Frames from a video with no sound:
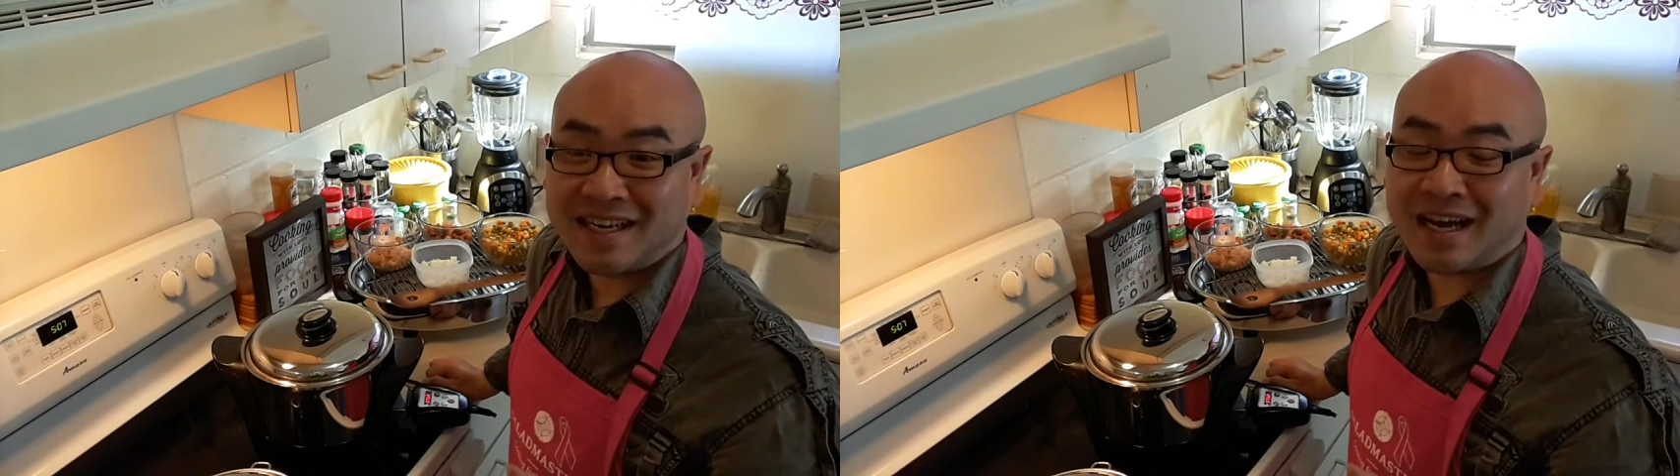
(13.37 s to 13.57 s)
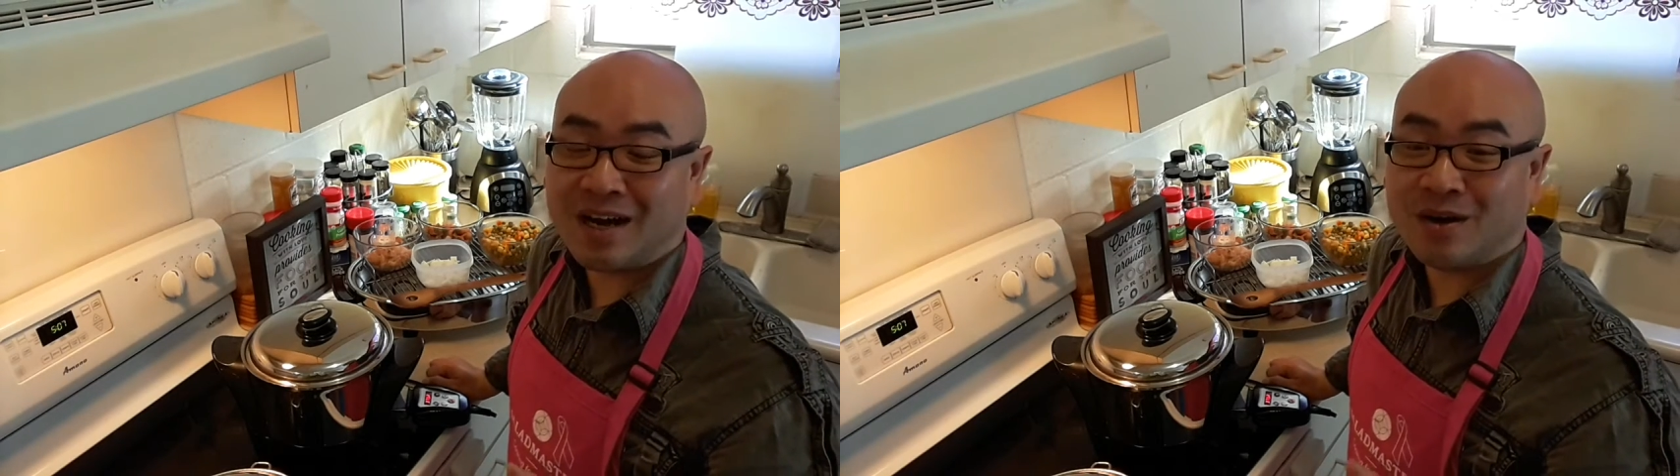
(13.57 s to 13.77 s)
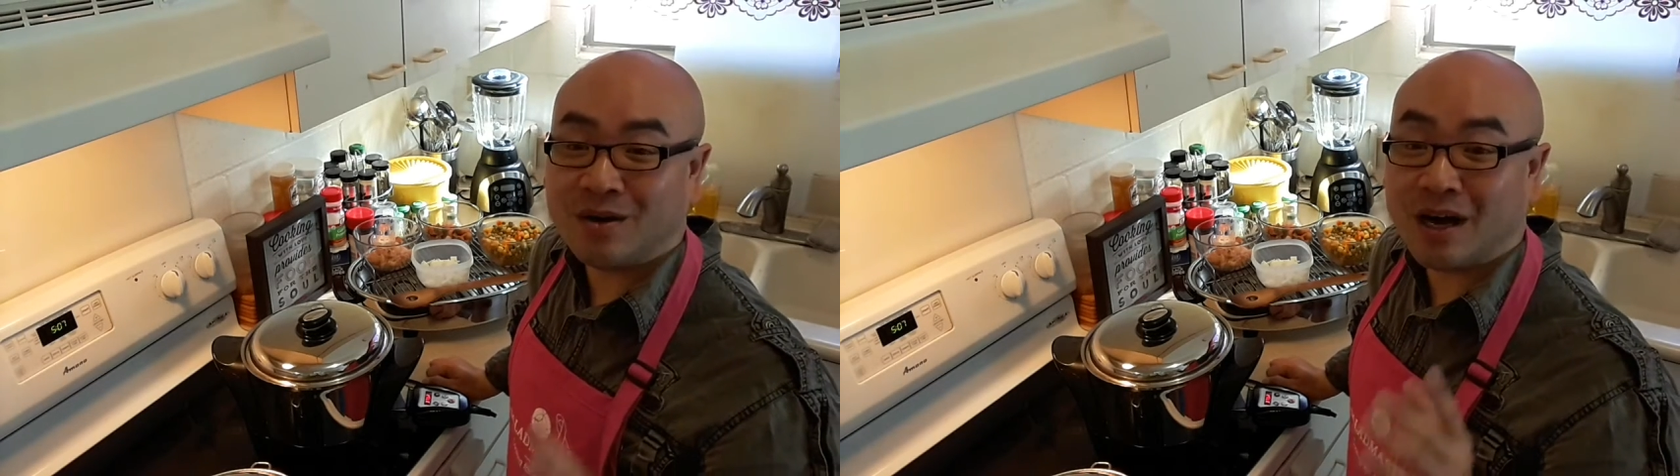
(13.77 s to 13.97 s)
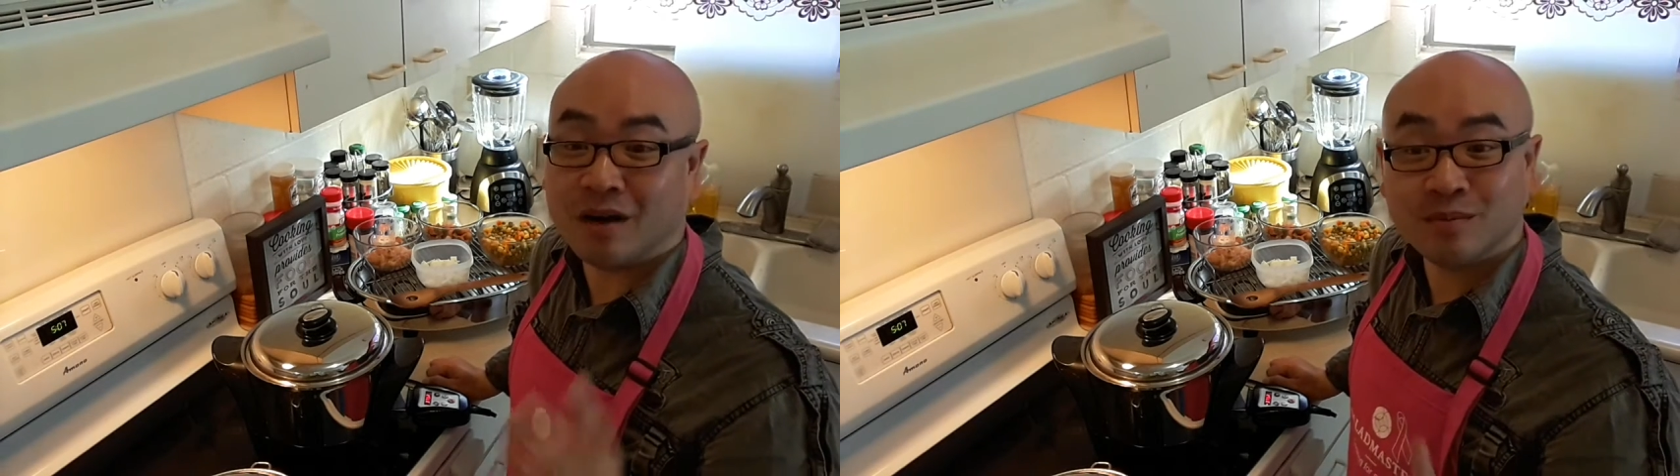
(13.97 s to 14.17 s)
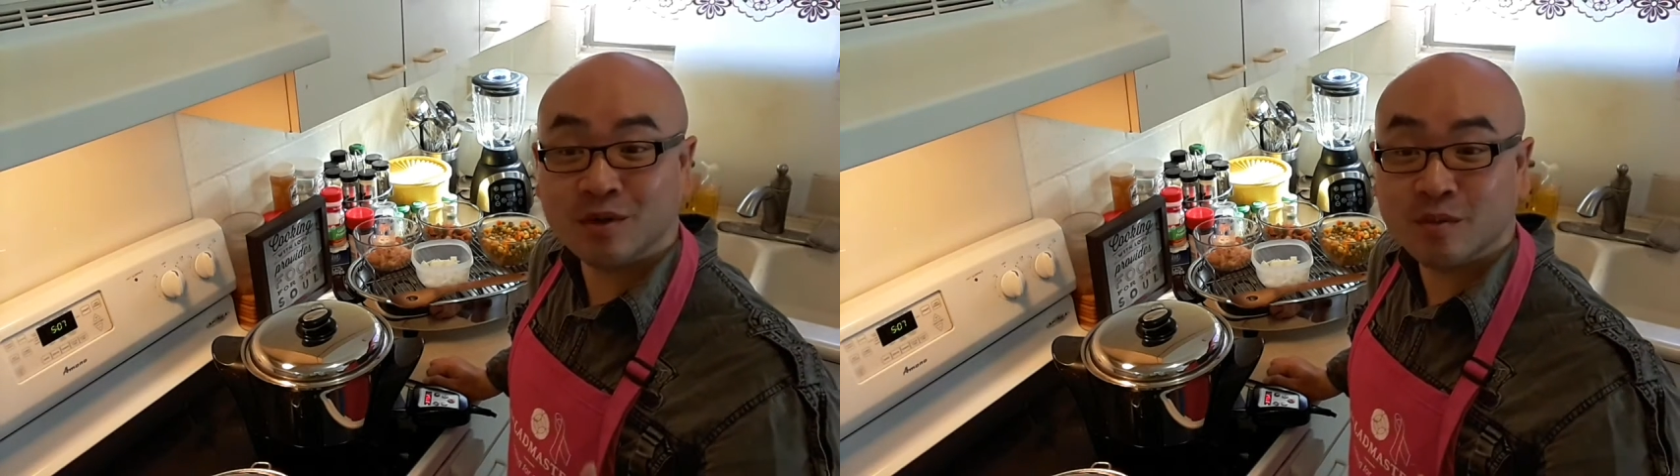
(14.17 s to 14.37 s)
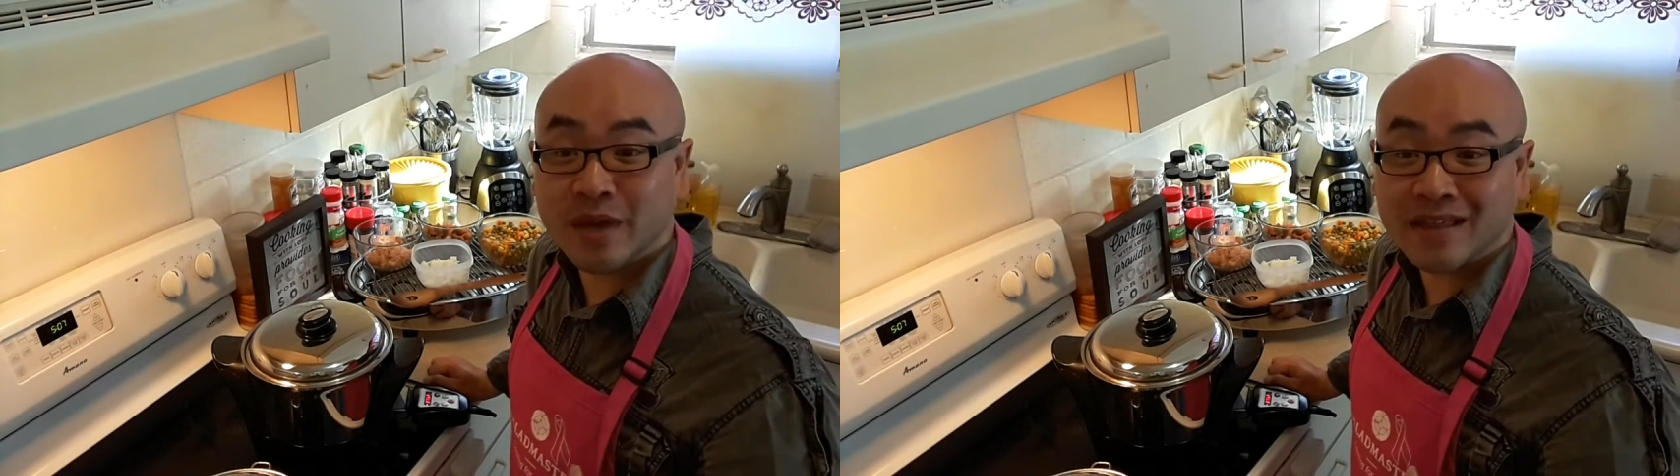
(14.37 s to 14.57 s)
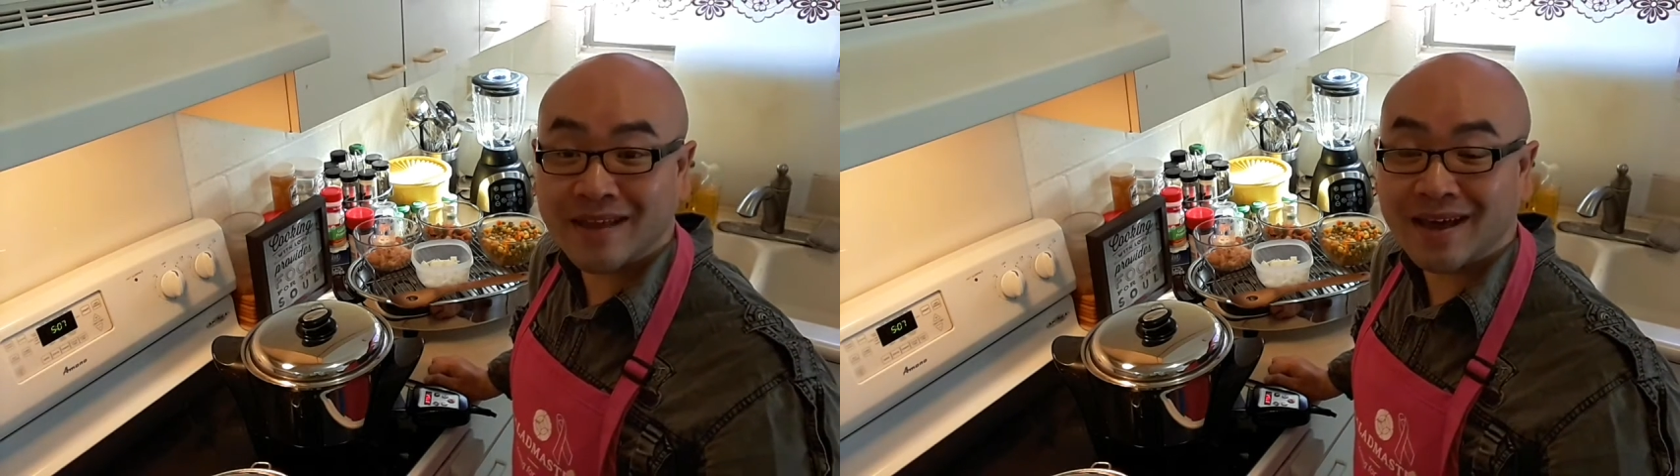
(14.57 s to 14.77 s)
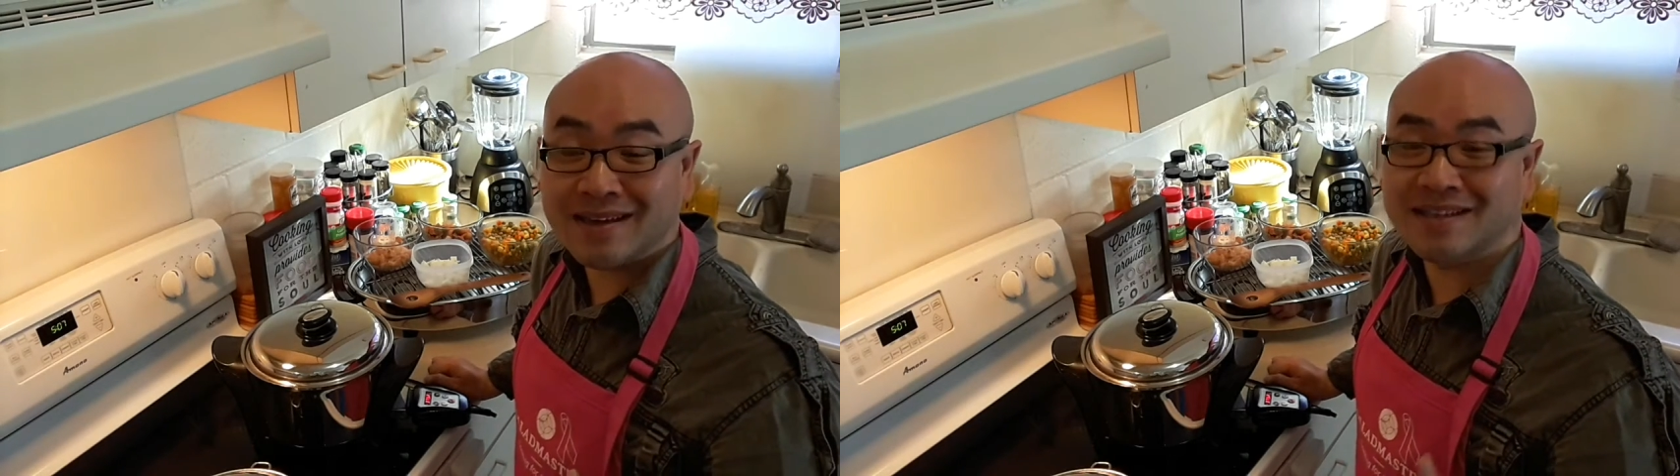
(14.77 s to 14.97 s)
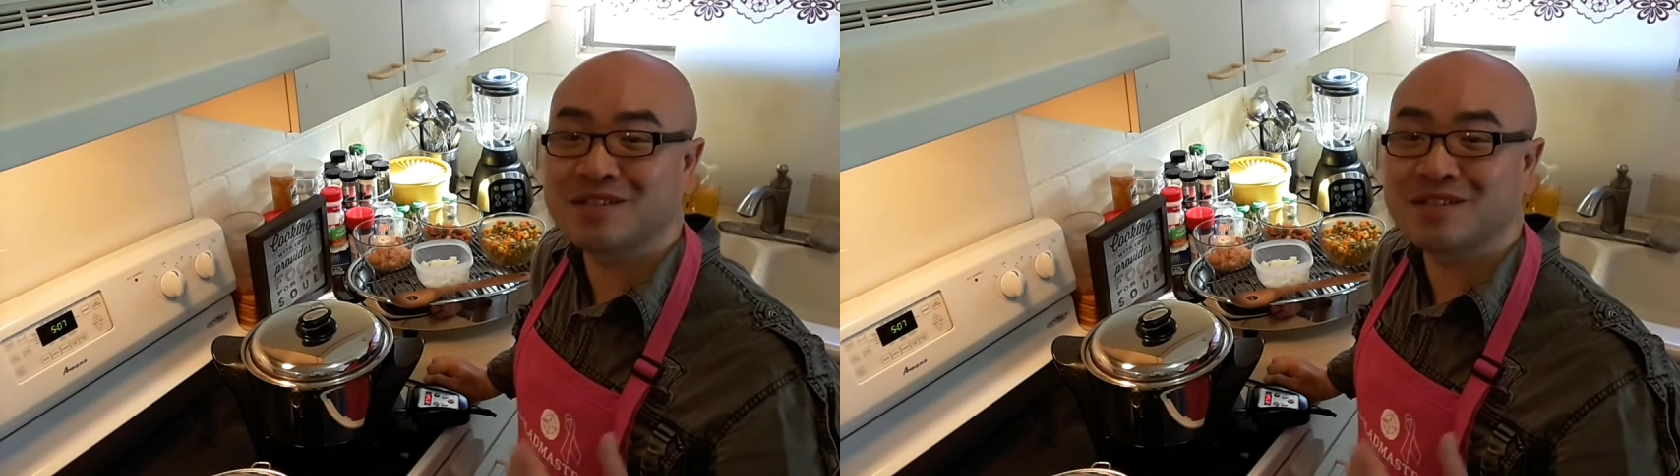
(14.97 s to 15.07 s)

Now, how I'm going to make that